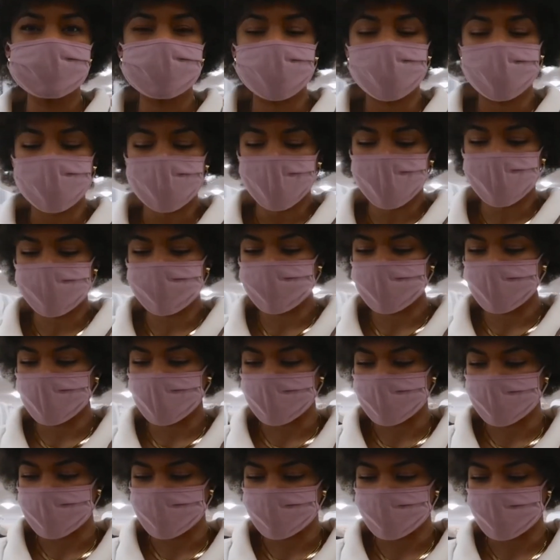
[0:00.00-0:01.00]
so I feel
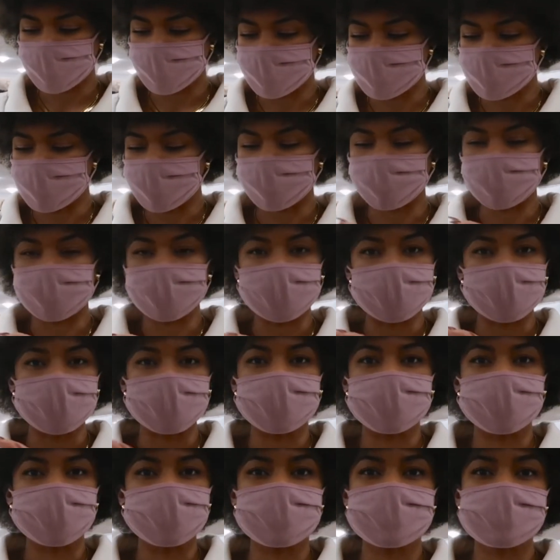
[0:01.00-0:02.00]
like this one is a
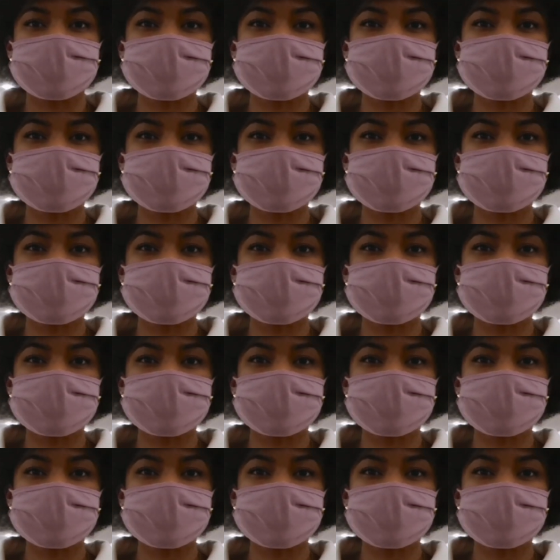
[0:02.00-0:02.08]
really good